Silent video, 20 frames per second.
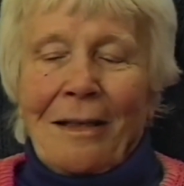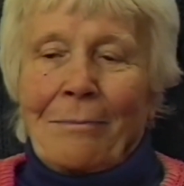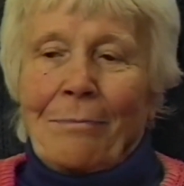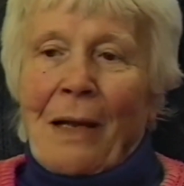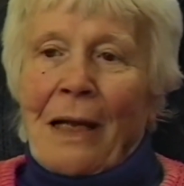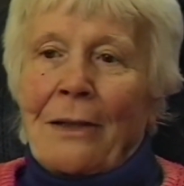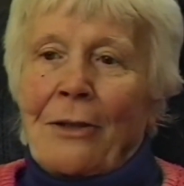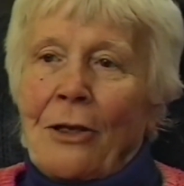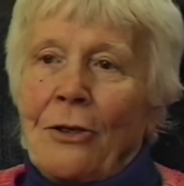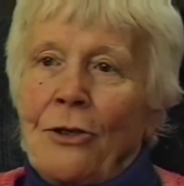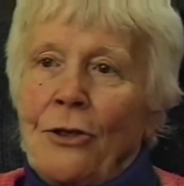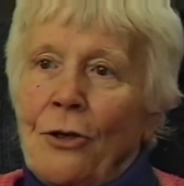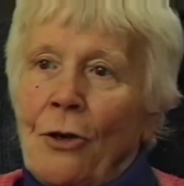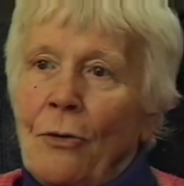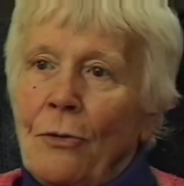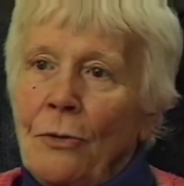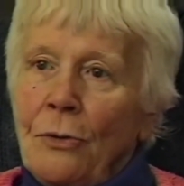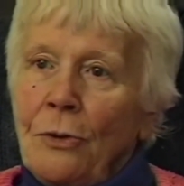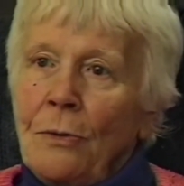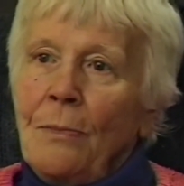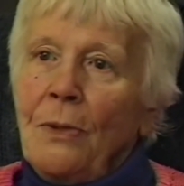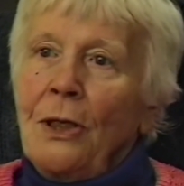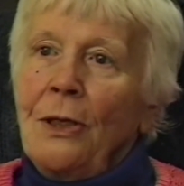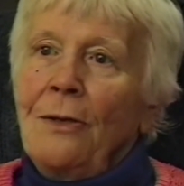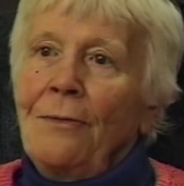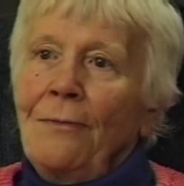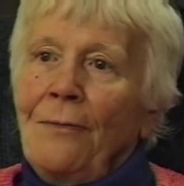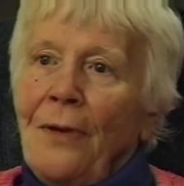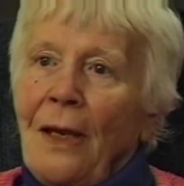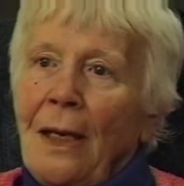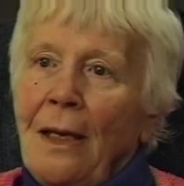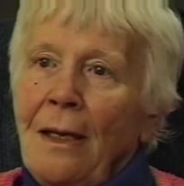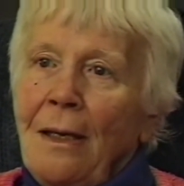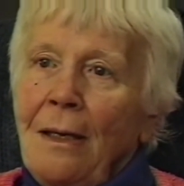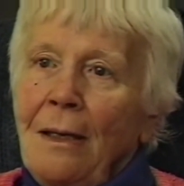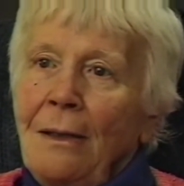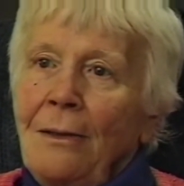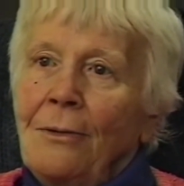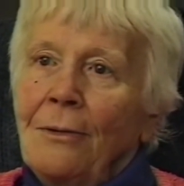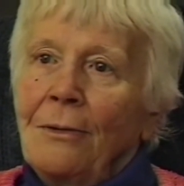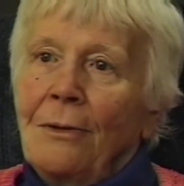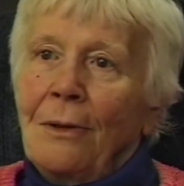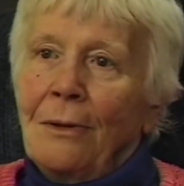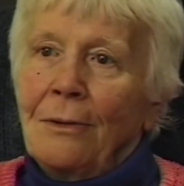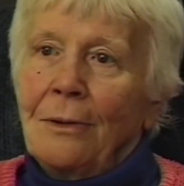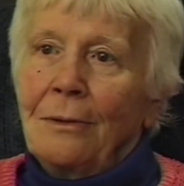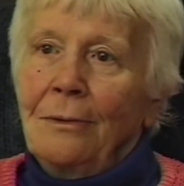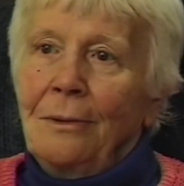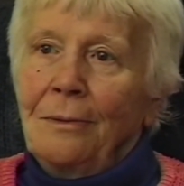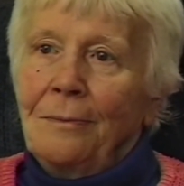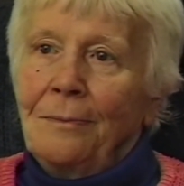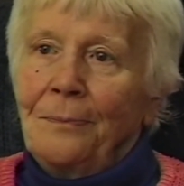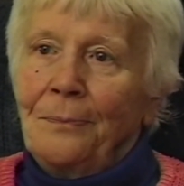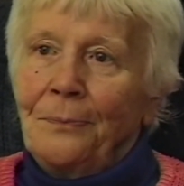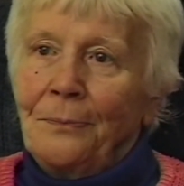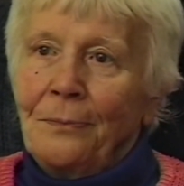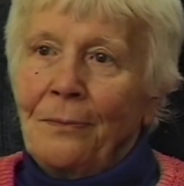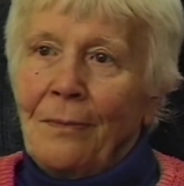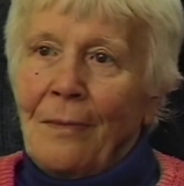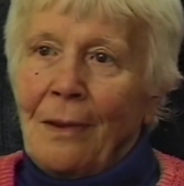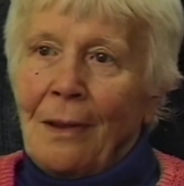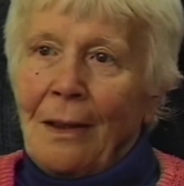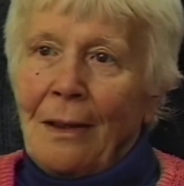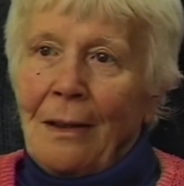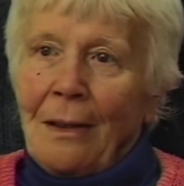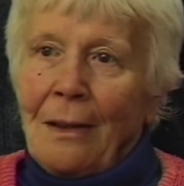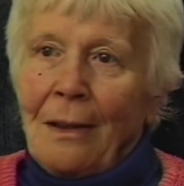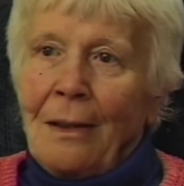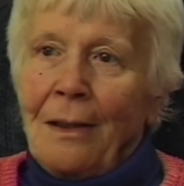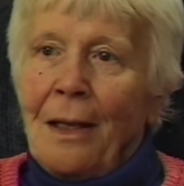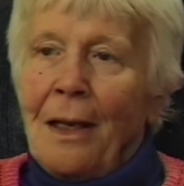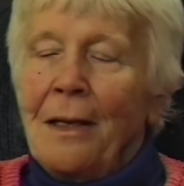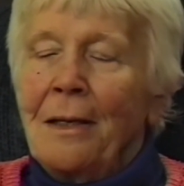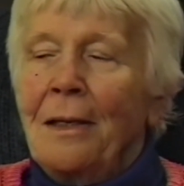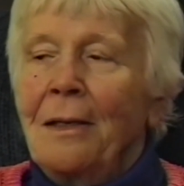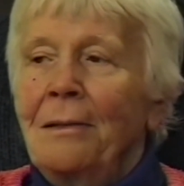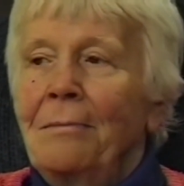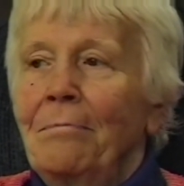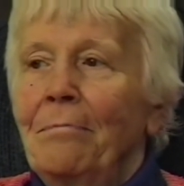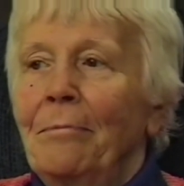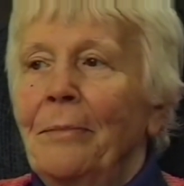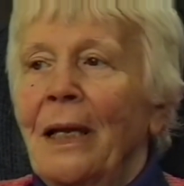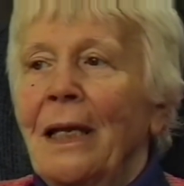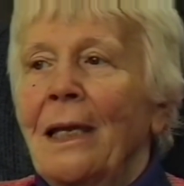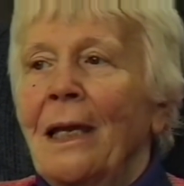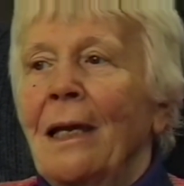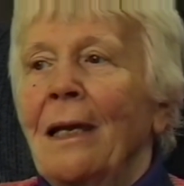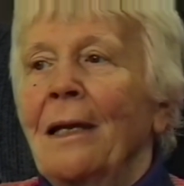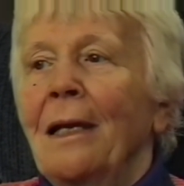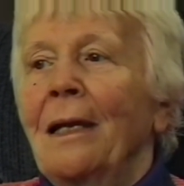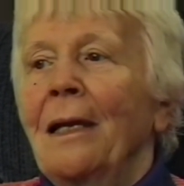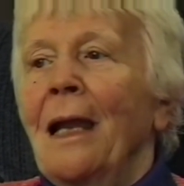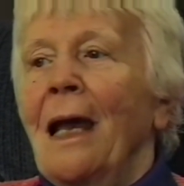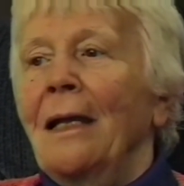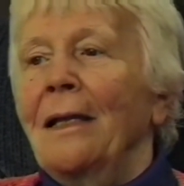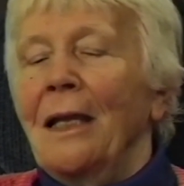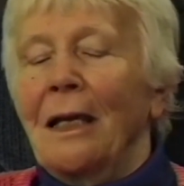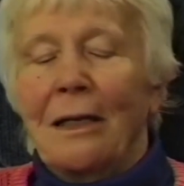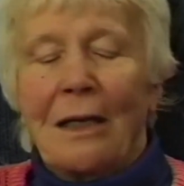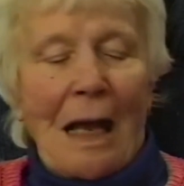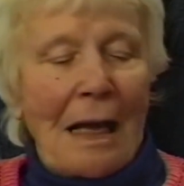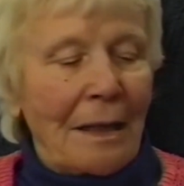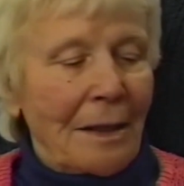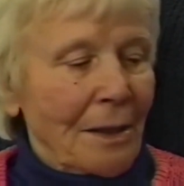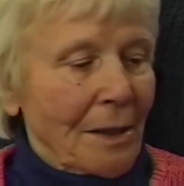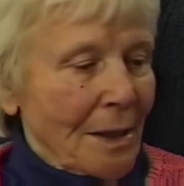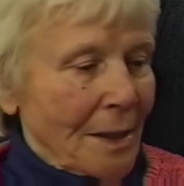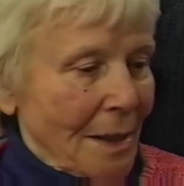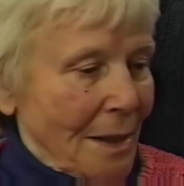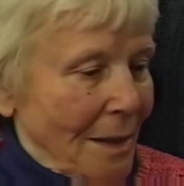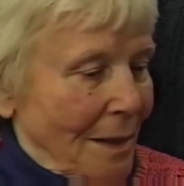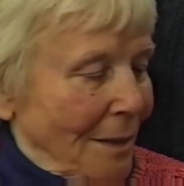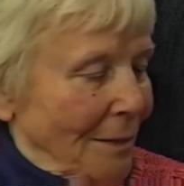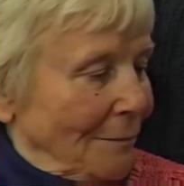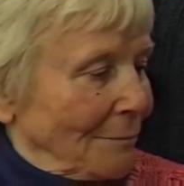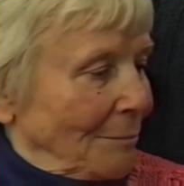But they showed me the way to go. And then it began another odyssey.